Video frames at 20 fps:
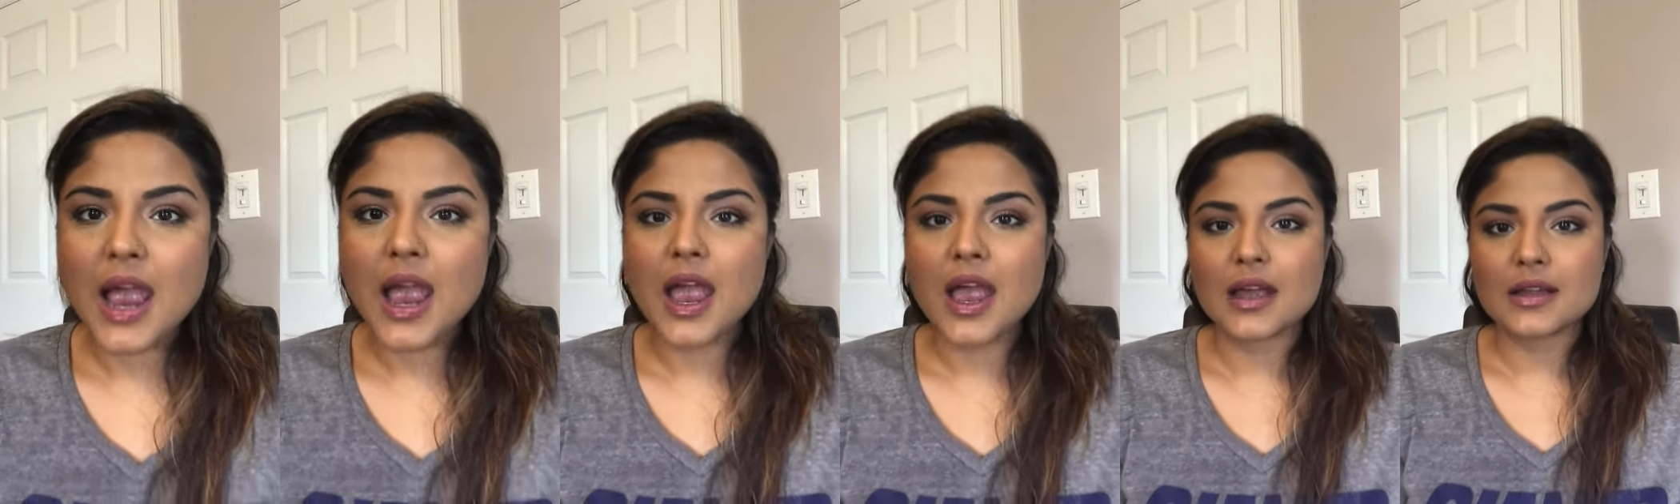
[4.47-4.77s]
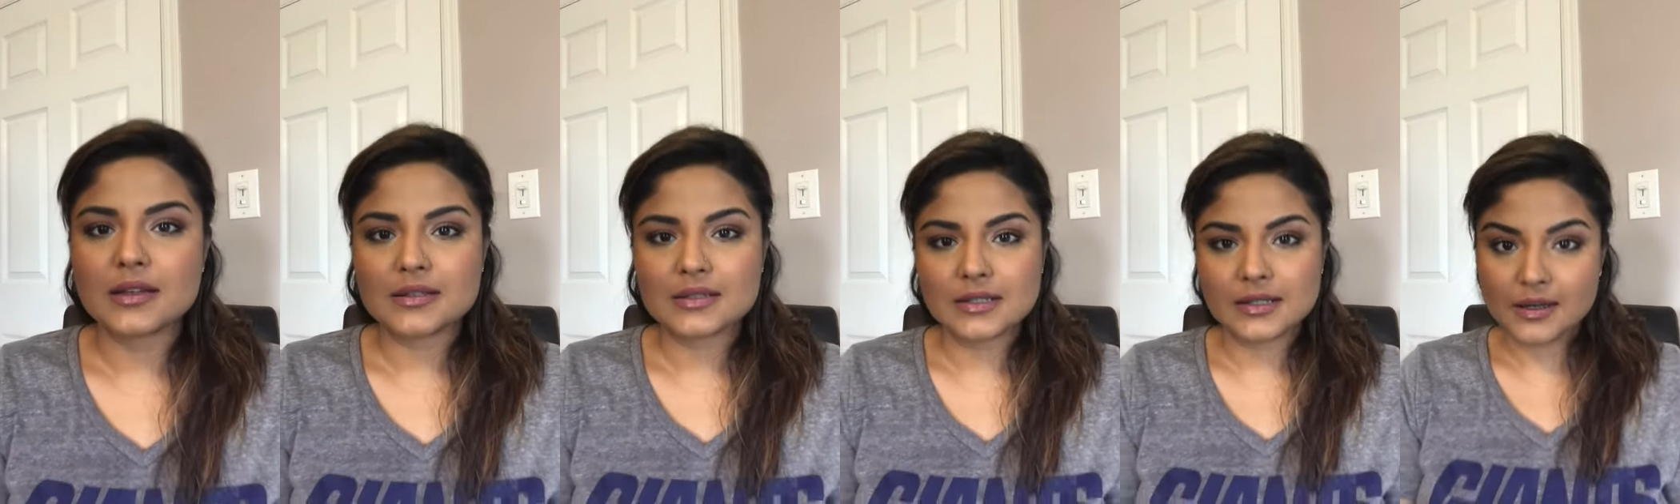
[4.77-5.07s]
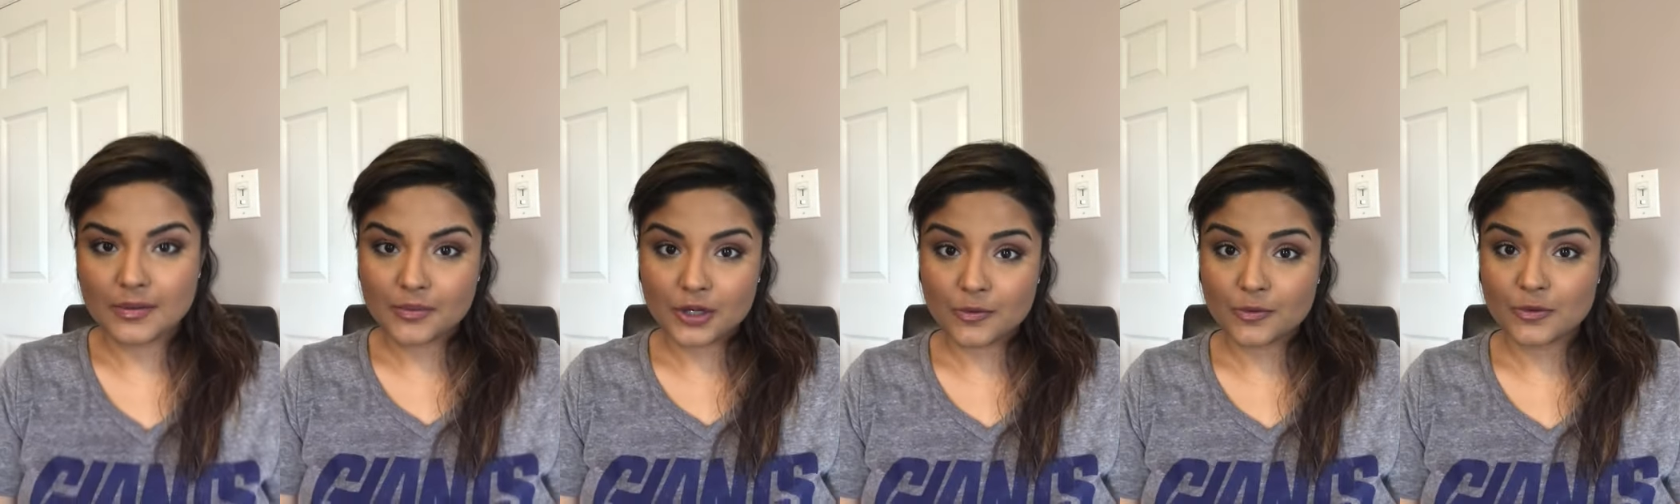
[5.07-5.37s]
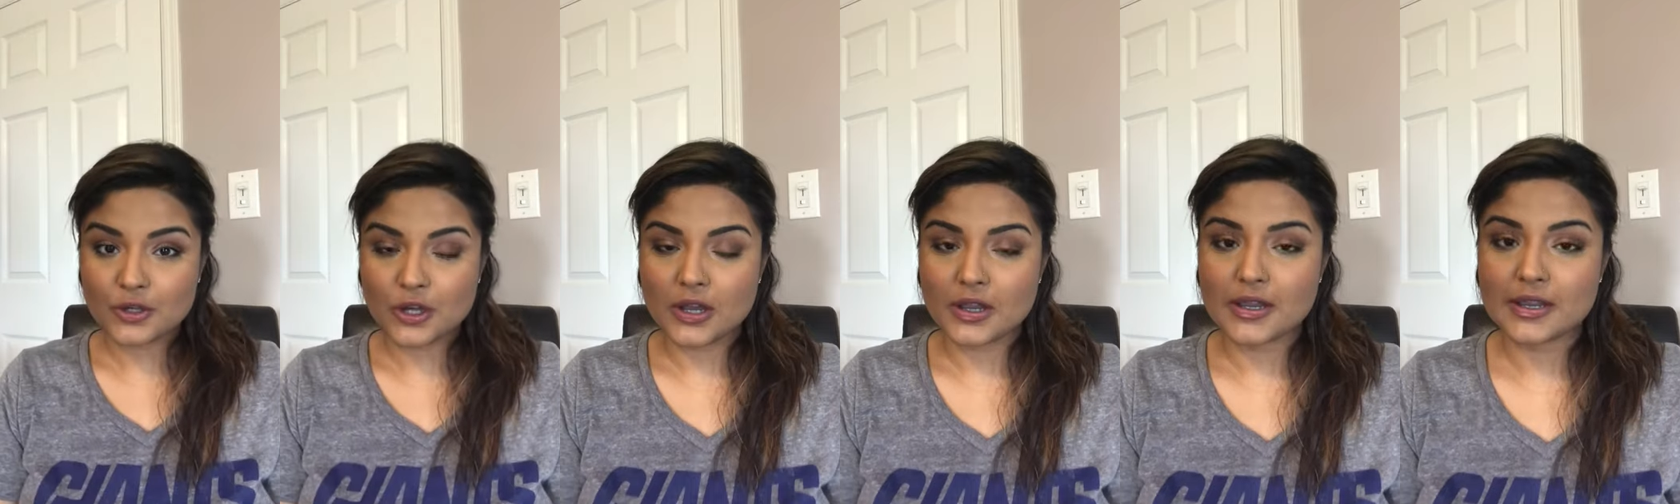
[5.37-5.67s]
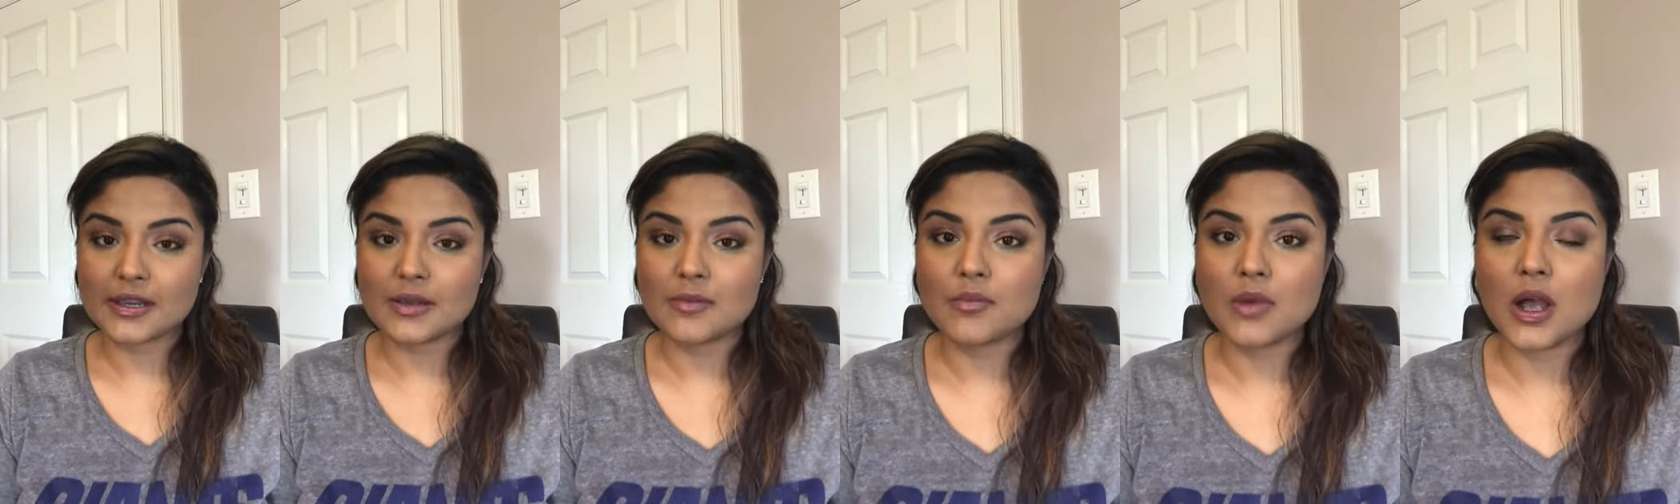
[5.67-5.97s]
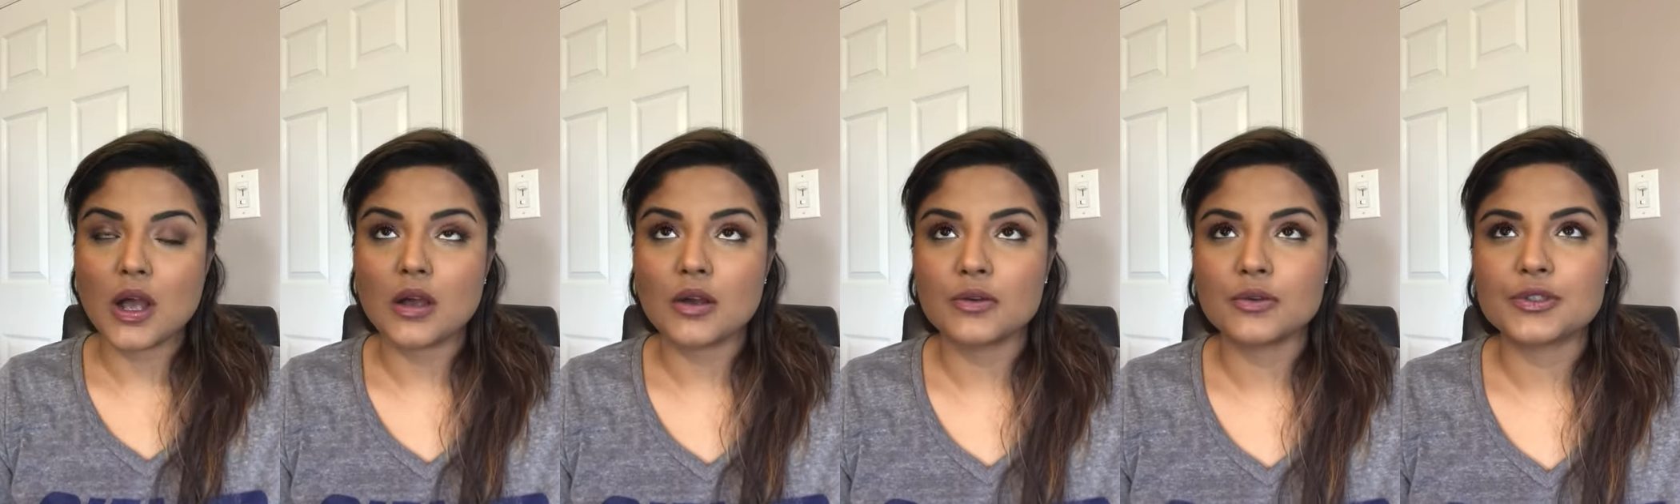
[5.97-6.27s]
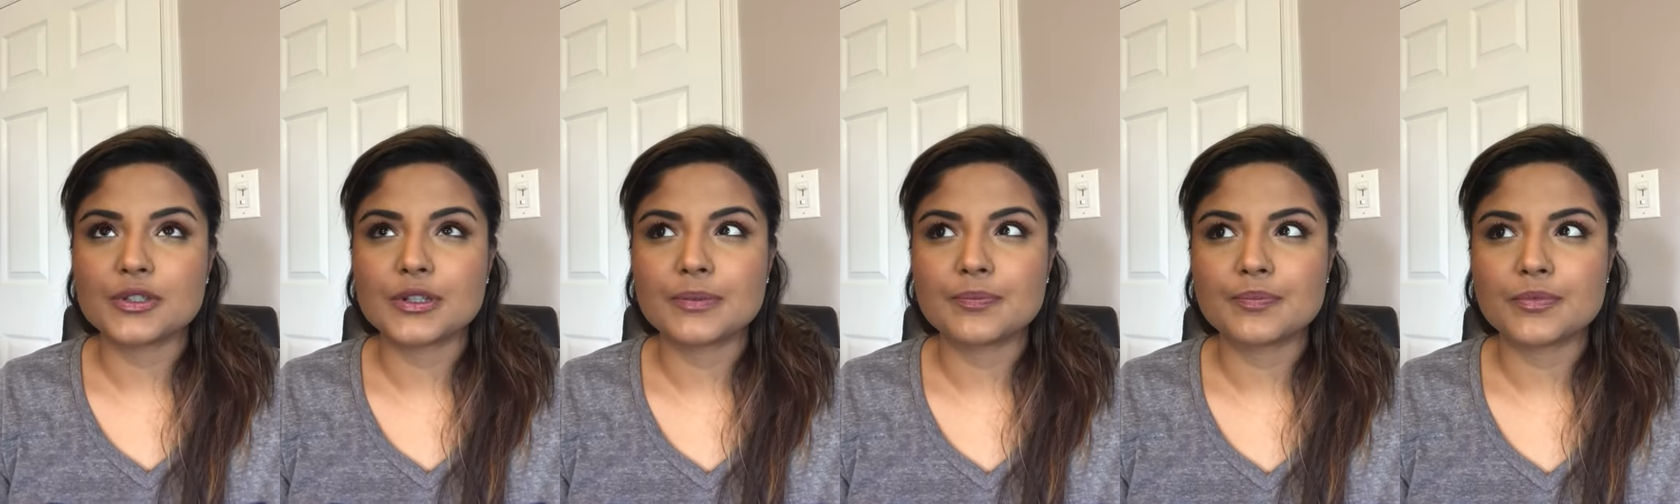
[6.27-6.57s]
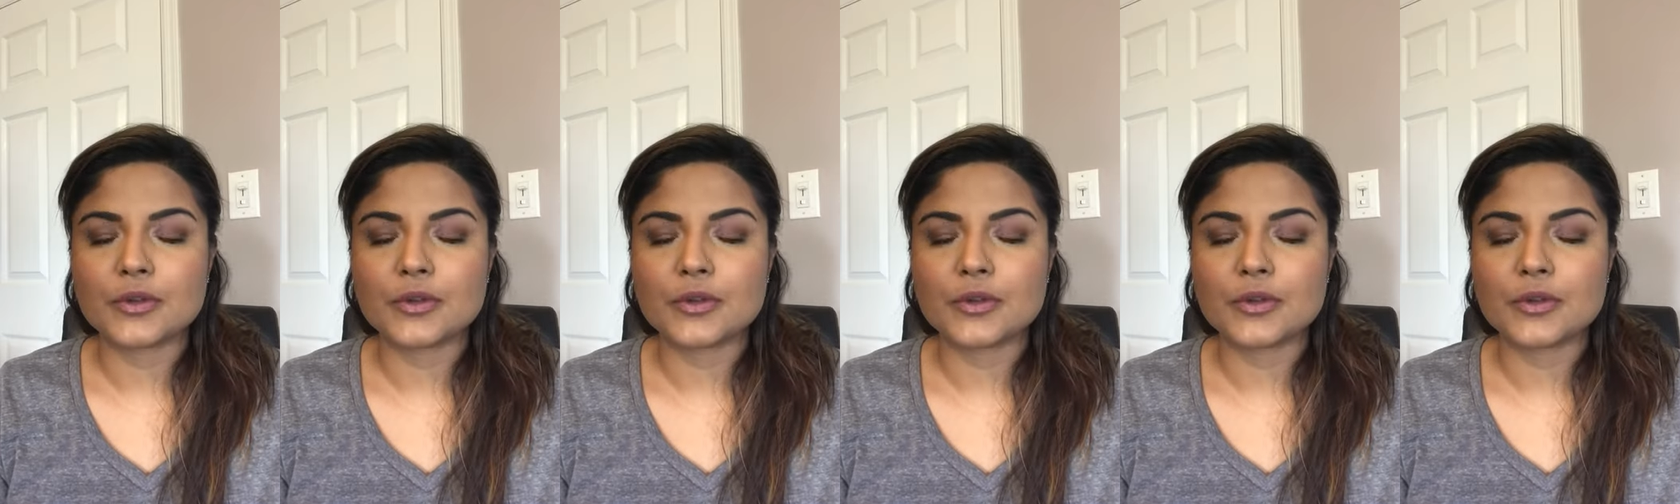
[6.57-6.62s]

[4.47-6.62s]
and today I'm going to be talking about